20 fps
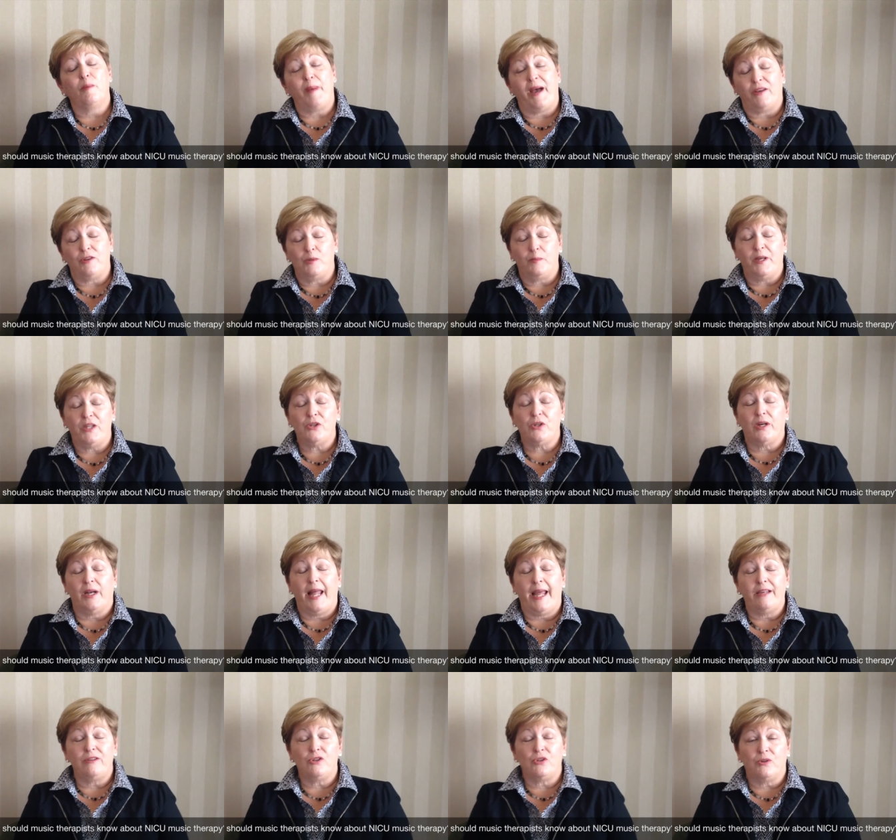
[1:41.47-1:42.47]
about
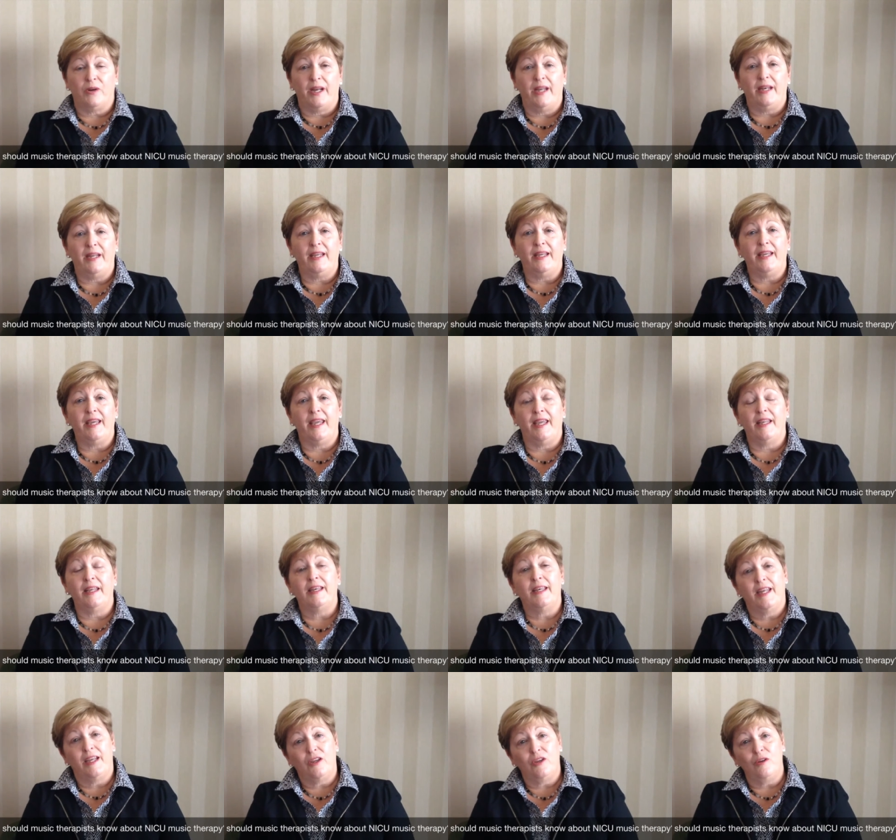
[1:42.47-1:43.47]
specialized training in
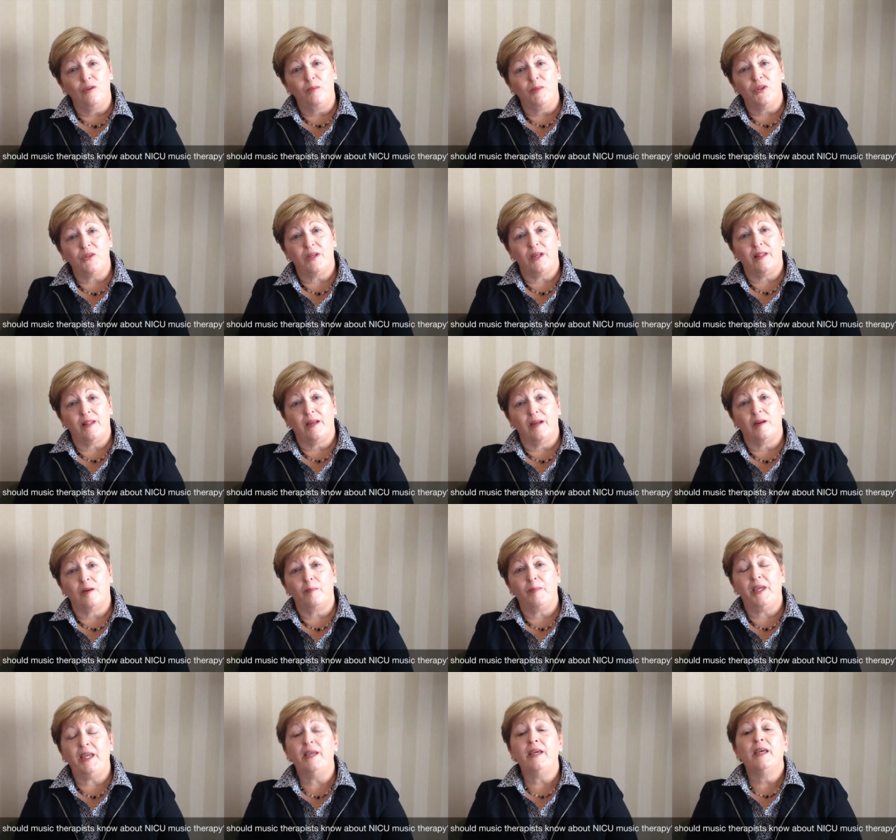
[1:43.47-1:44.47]
NICU music
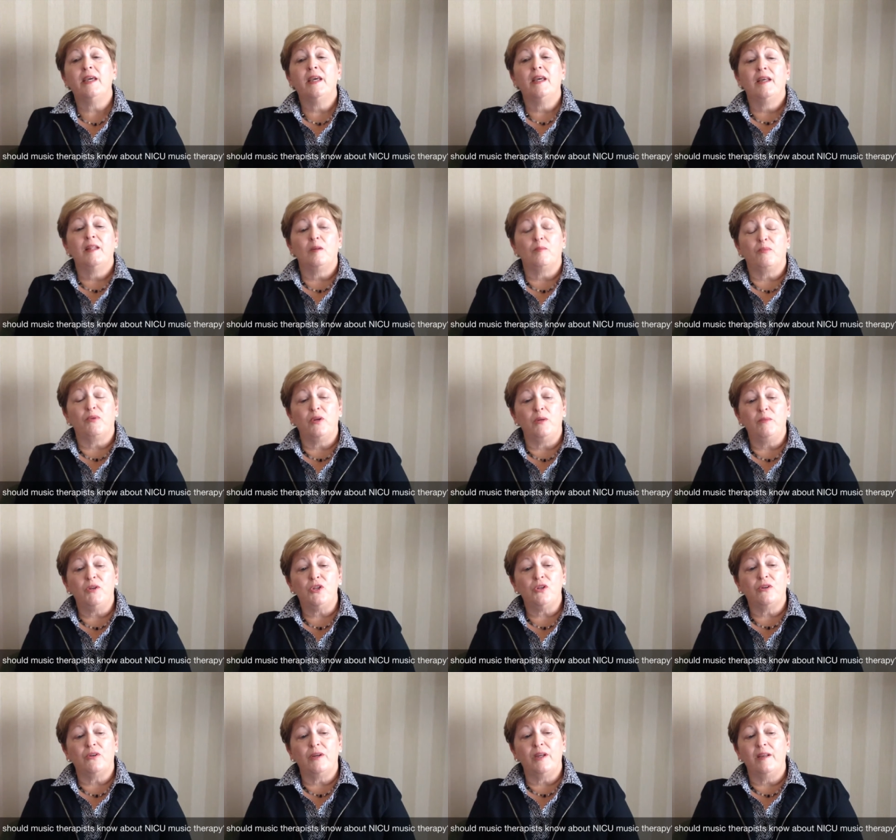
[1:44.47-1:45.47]
therapy. The
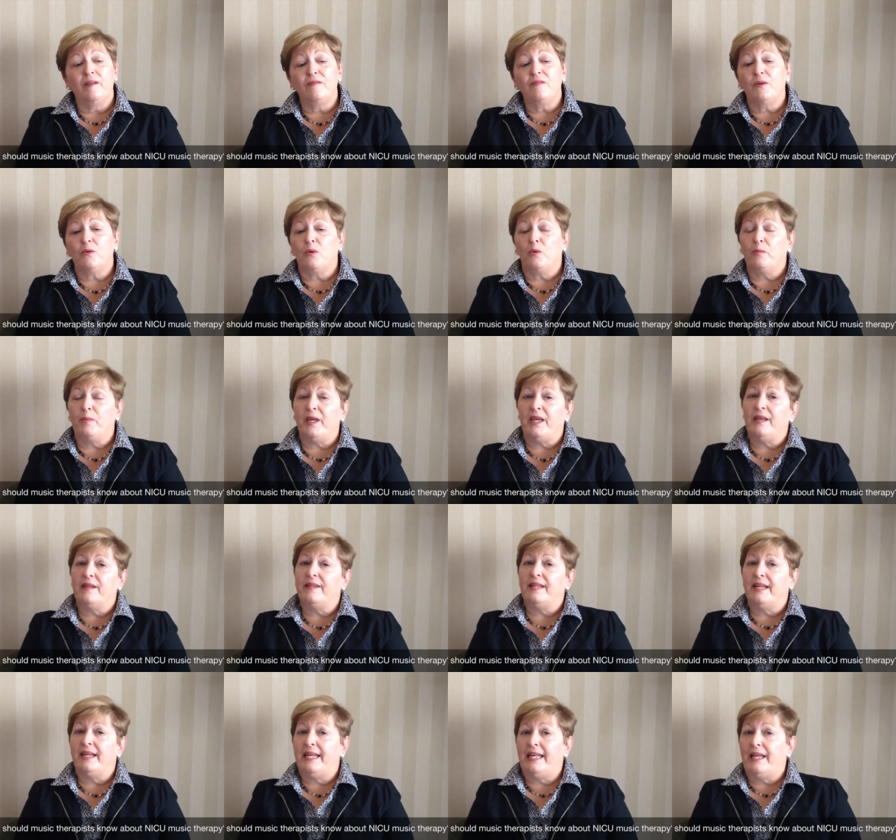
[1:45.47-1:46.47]
premature infant will be in
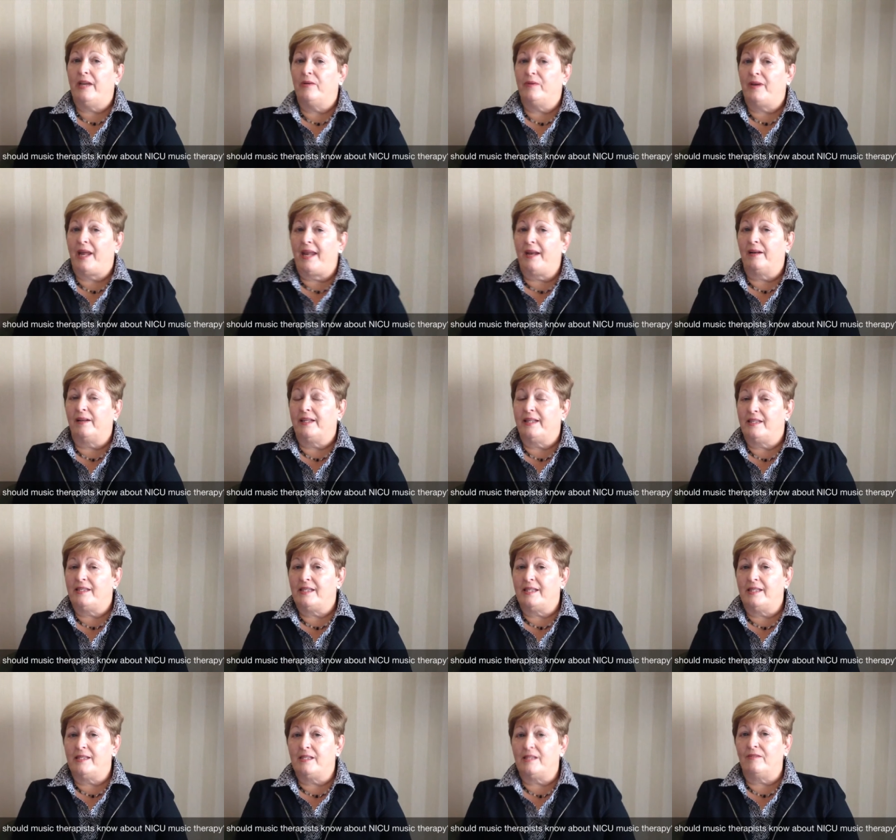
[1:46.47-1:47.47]
the neonatal
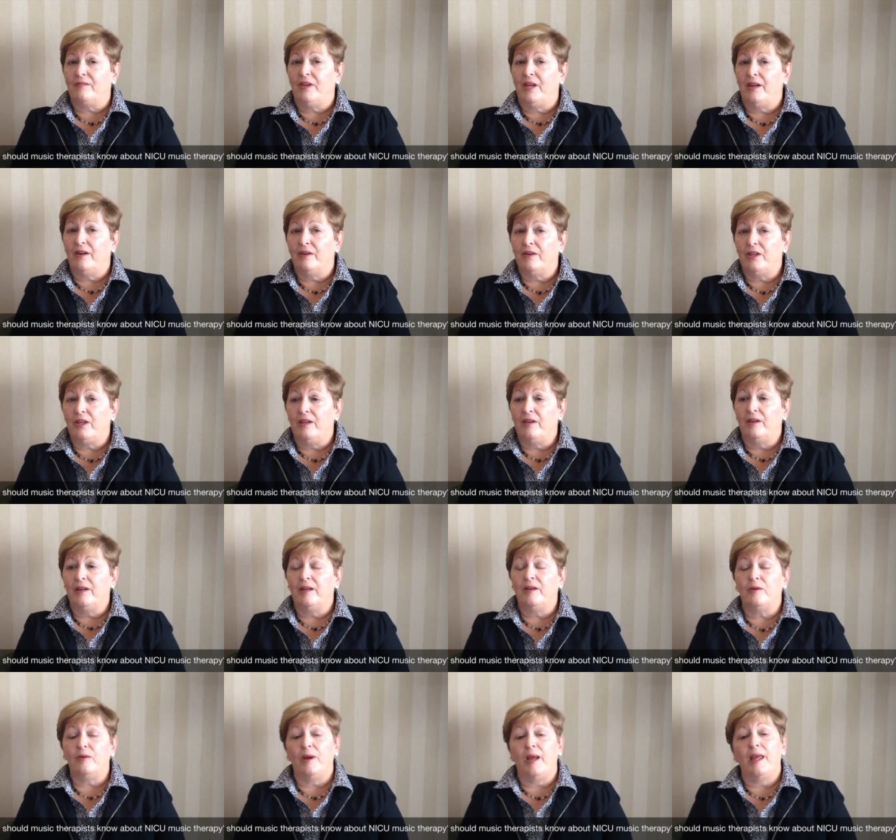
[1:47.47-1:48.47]
intensive care
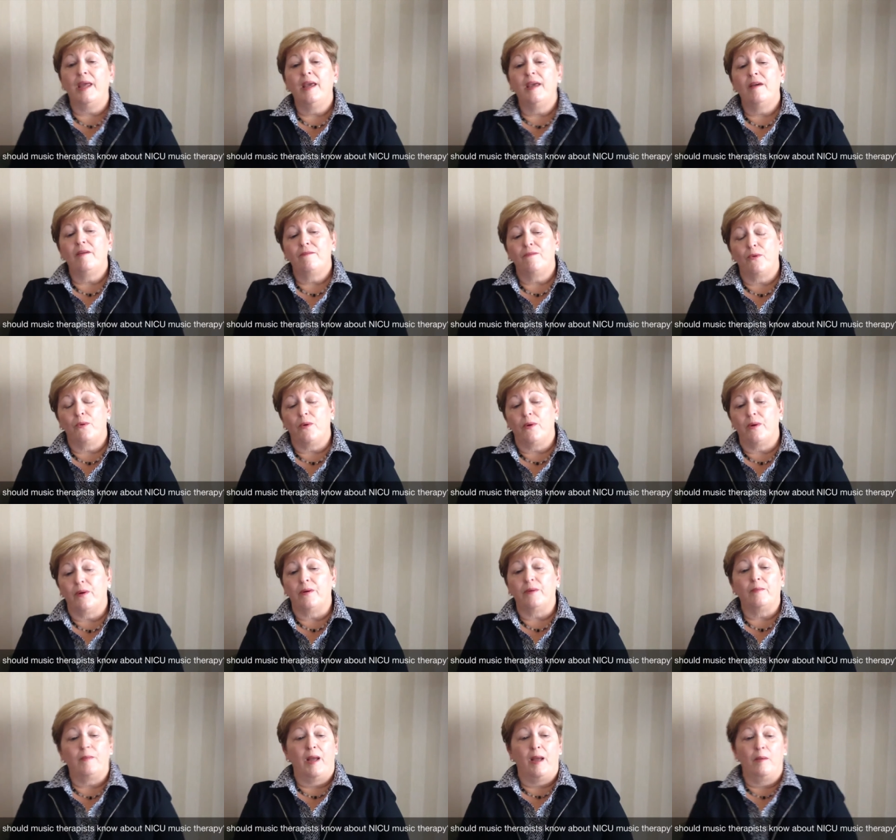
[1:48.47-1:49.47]
unit
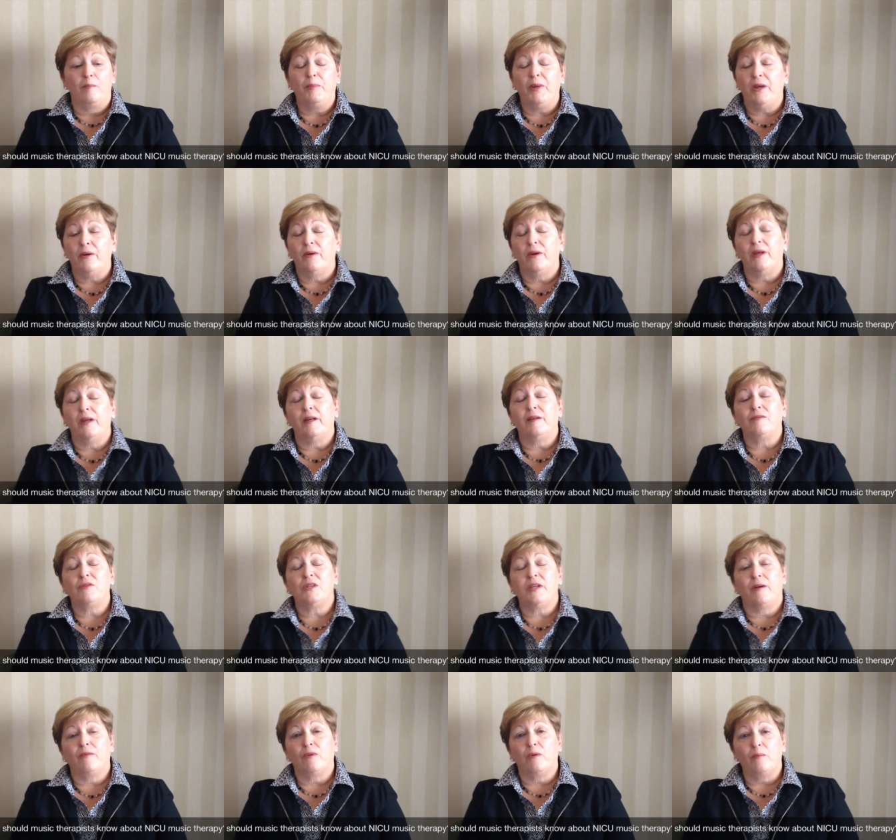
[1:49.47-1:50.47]
for a period of
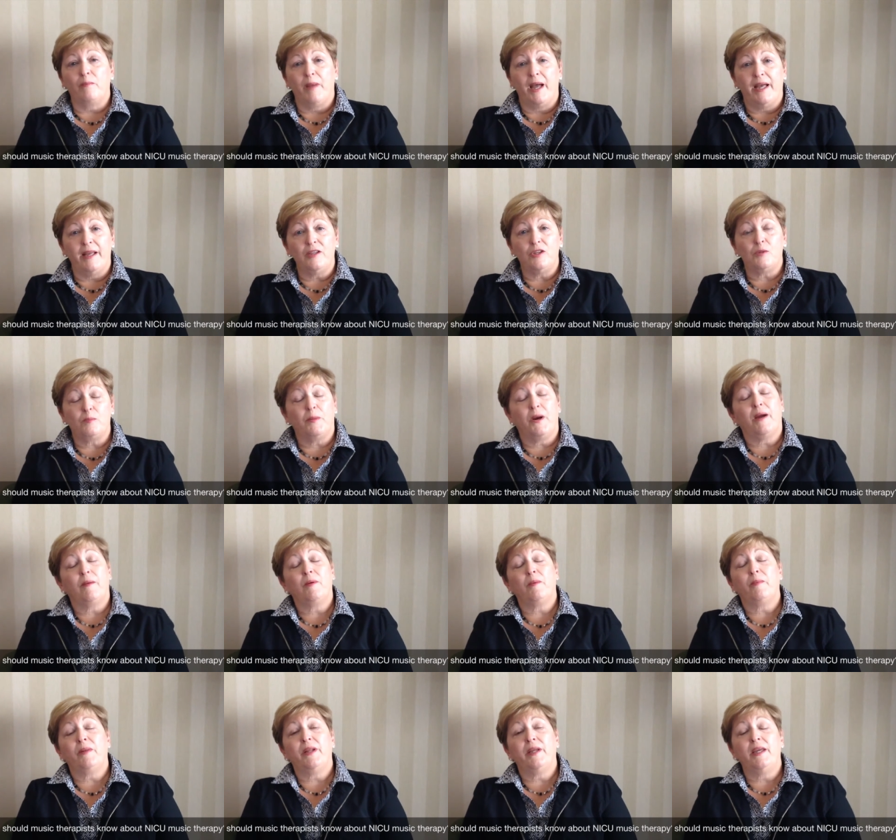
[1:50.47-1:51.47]
several months
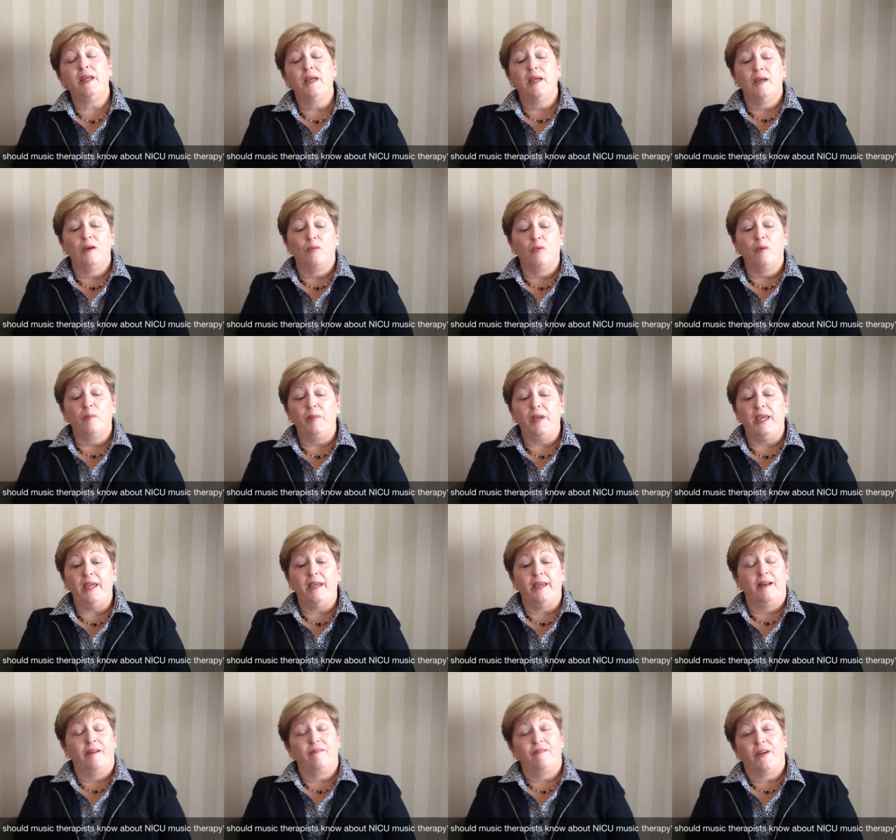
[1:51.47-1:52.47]
probably will
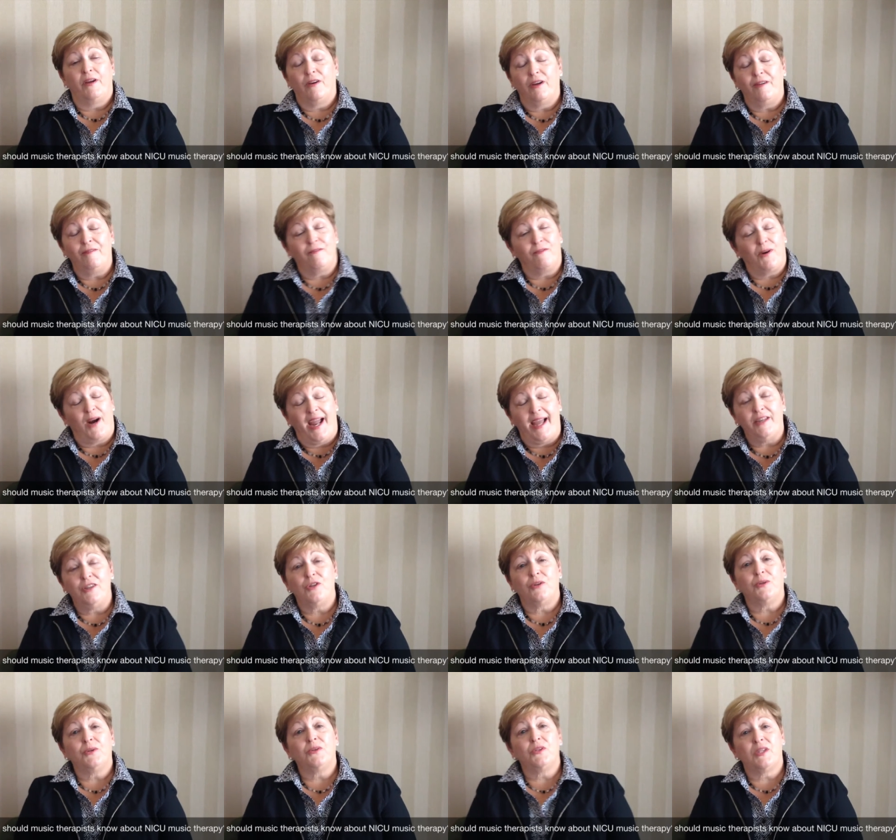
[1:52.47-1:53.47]
be in a very
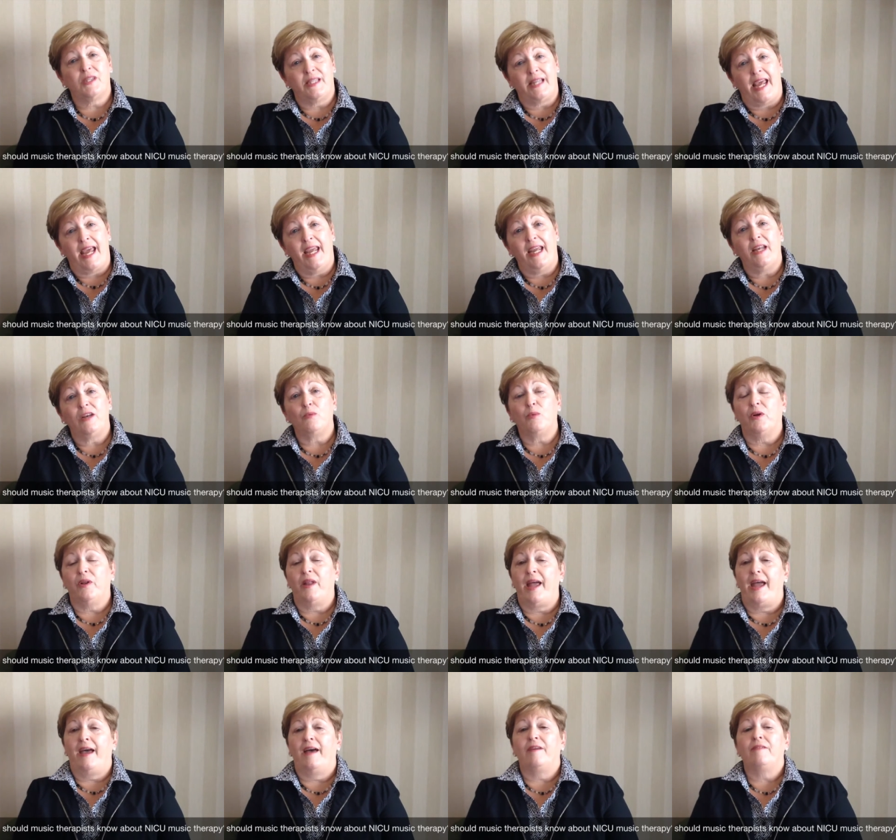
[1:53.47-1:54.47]
fragile state, will
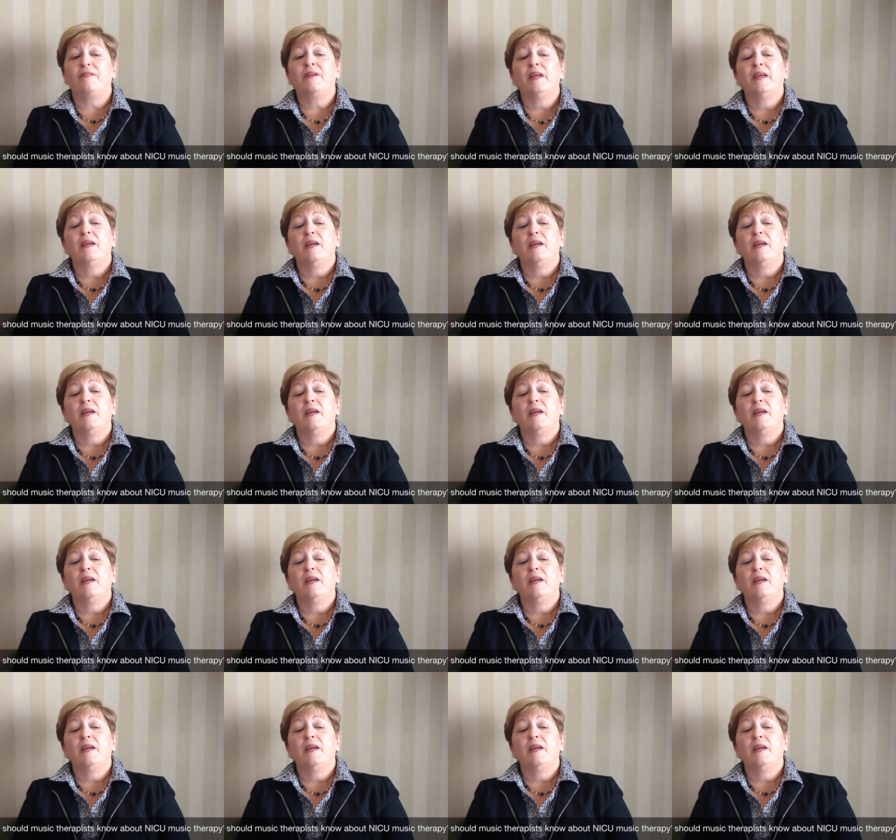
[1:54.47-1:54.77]
have